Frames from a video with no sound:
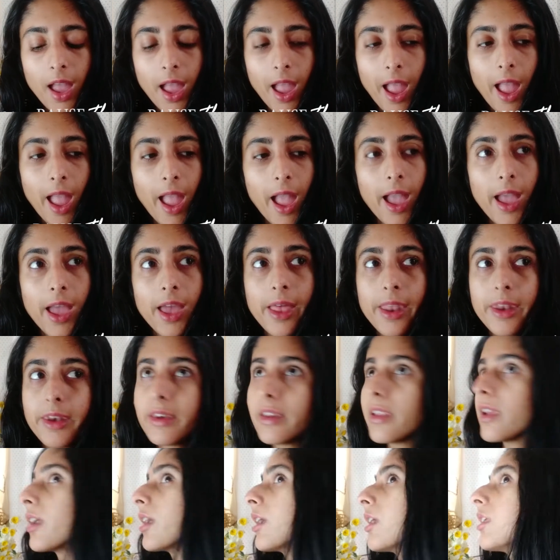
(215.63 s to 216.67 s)

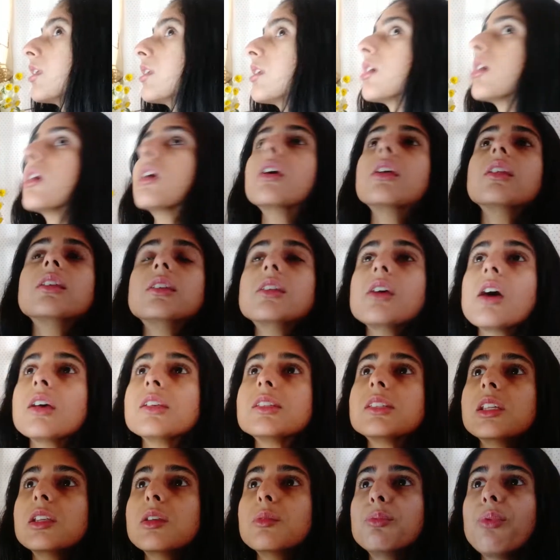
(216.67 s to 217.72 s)
and it
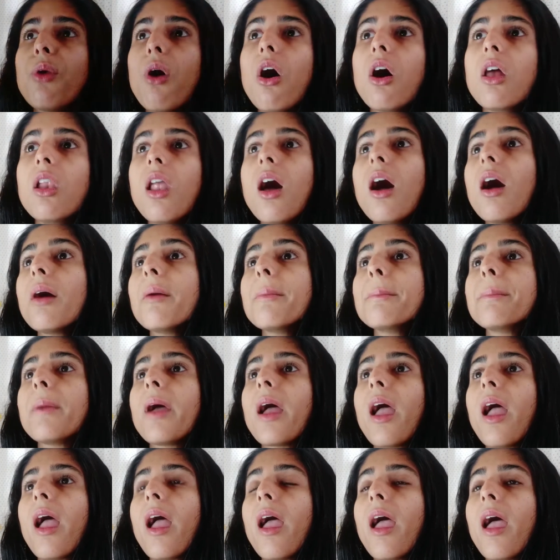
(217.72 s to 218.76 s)
doesn't ball up.
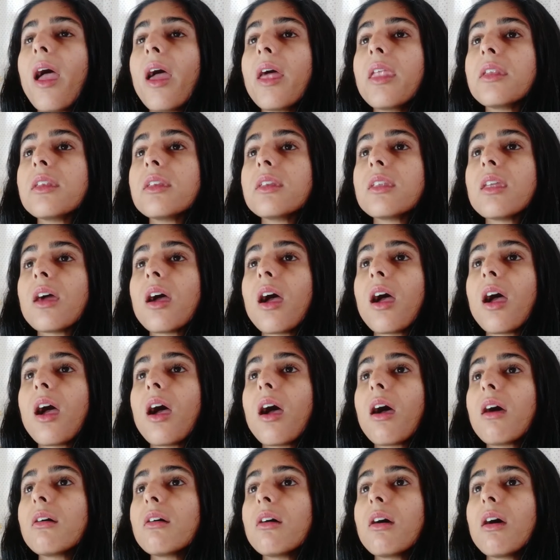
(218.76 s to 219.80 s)
And
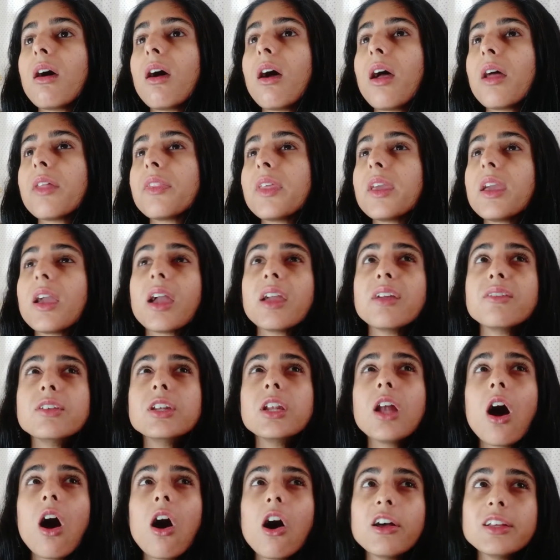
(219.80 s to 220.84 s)
I think I
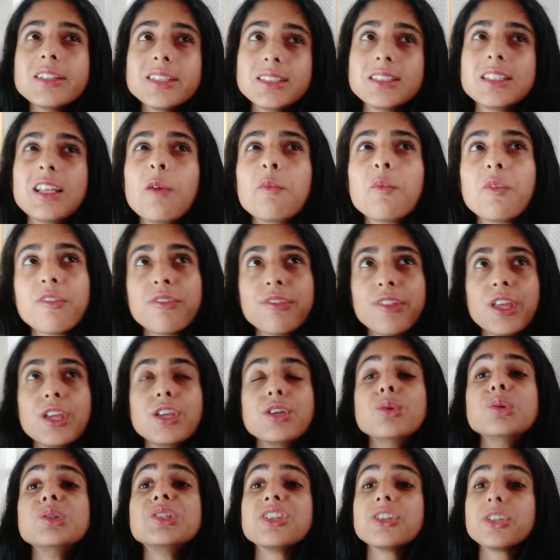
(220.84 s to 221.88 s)
even asked them if they
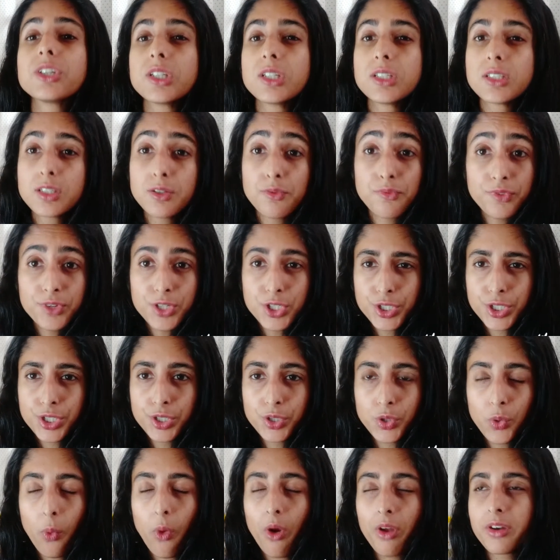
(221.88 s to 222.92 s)
use it in a
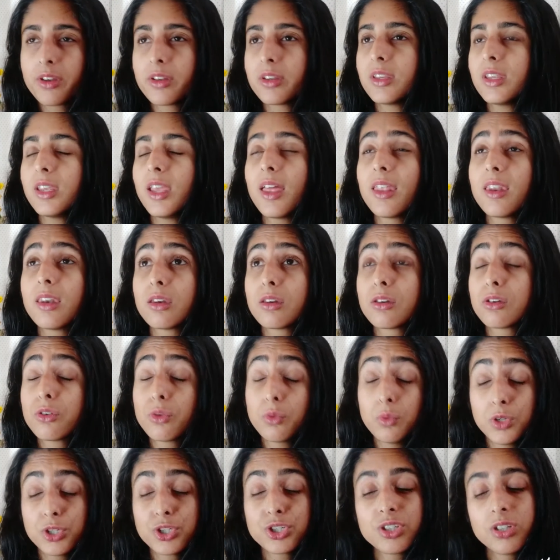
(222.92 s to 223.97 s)
sufficient quantity, and
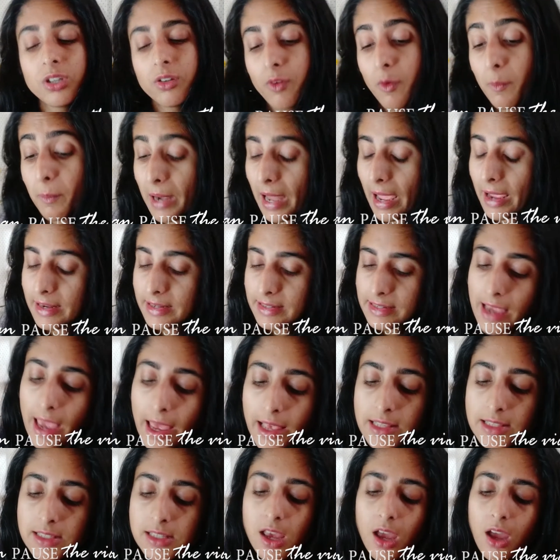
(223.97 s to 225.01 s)
to which they replied
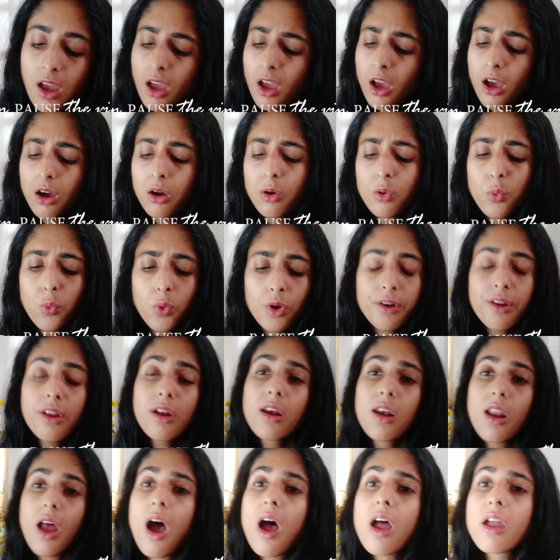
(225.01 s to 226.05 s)
yes. Oh, what a
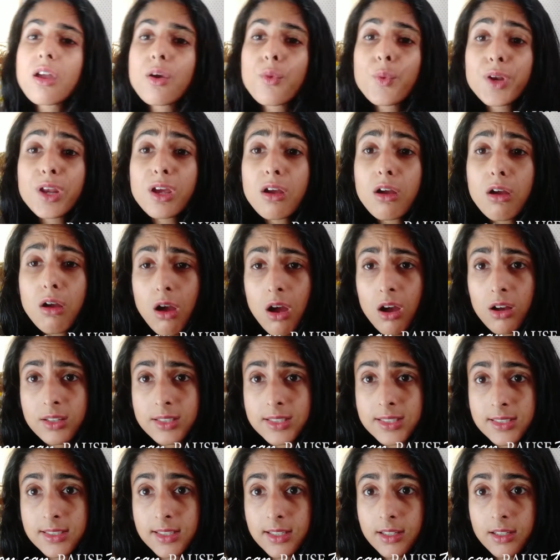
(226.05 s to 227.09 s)
liar, what a
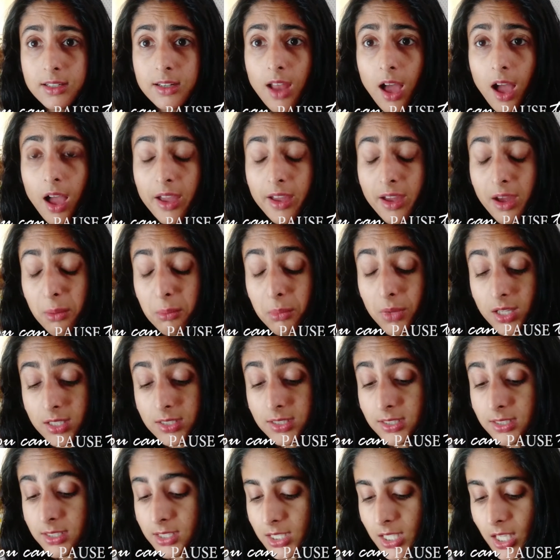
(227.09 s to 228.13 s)
ghastly lie, I
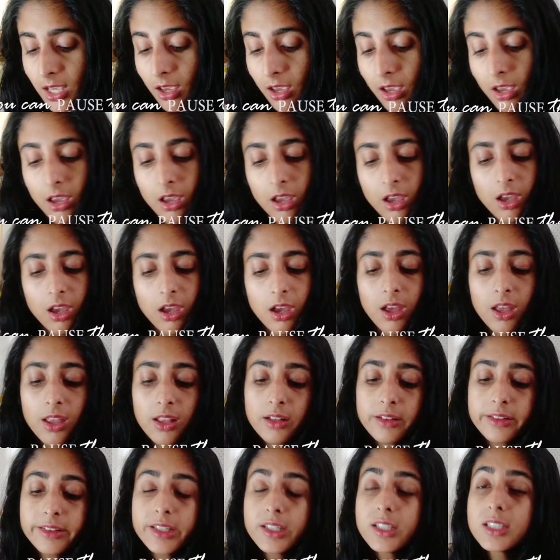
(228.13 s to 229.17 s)
must say.
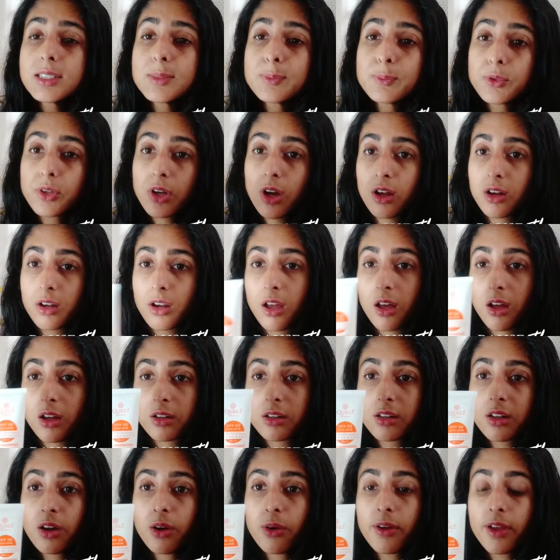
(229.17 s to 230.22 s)
This
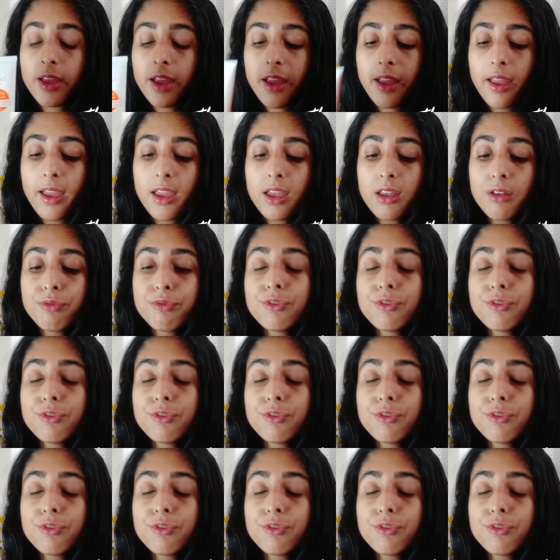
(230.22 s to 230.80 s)
product, okay, if